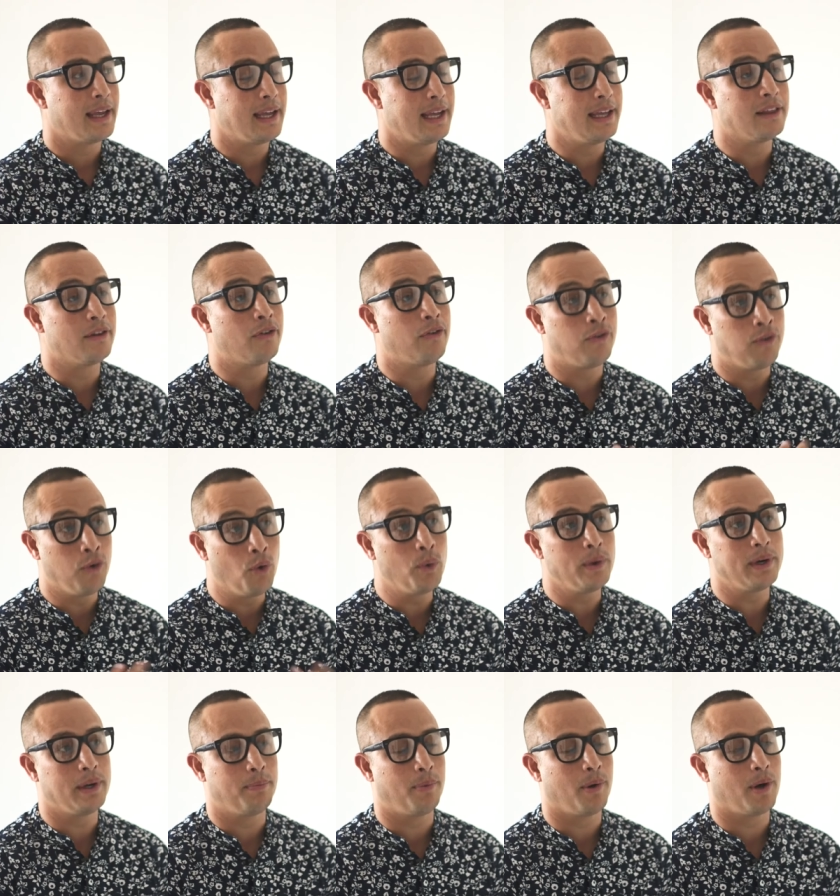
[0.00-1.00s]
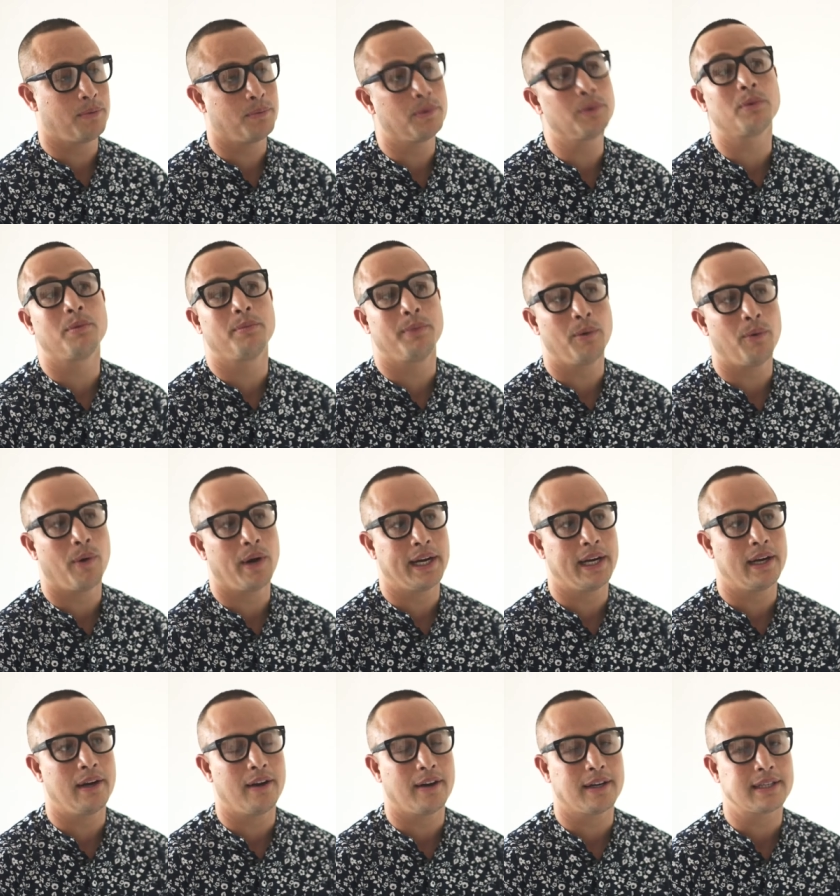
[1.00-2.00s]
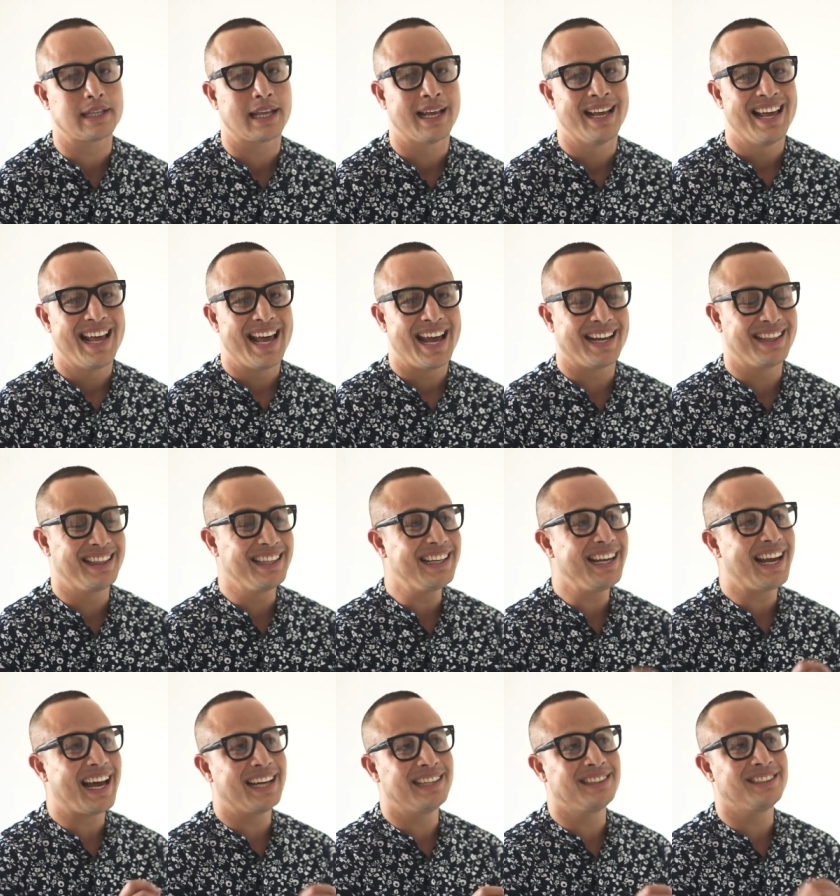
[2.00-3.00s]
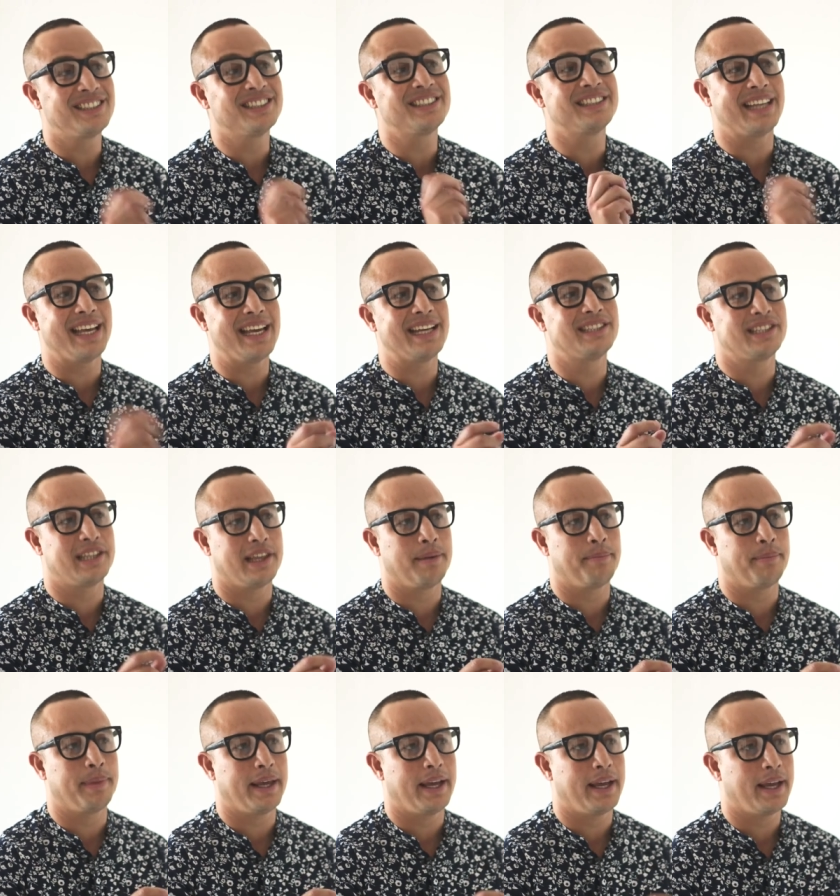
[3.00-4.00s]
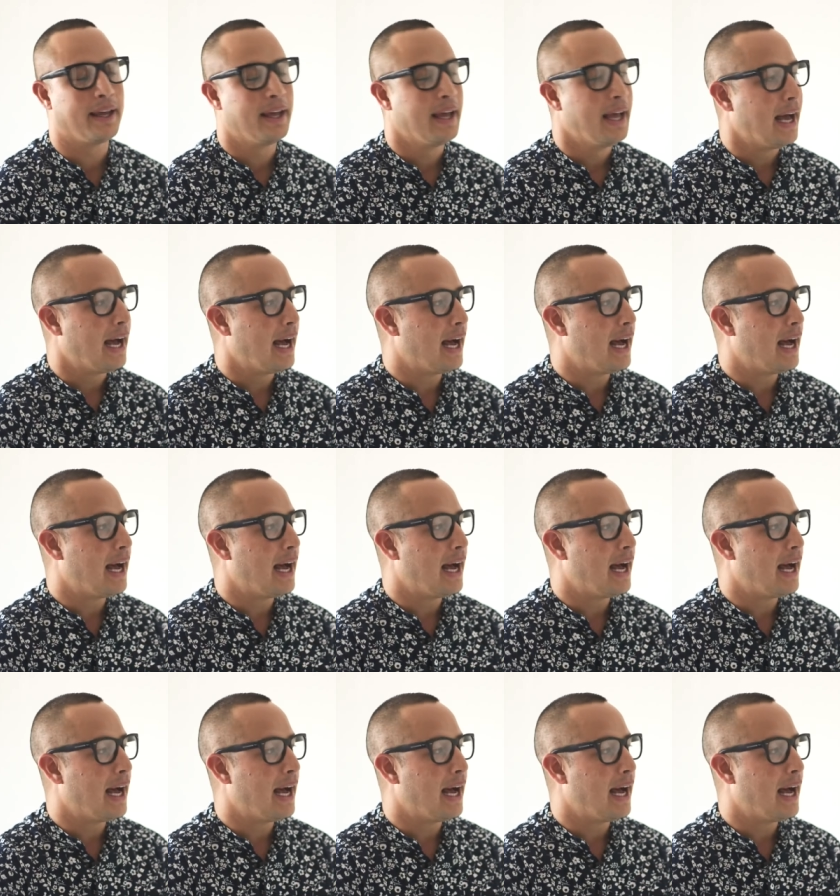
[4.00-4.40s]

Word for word: in the forward department will be won and lost. And I think the Lions just edge them there. Yeah.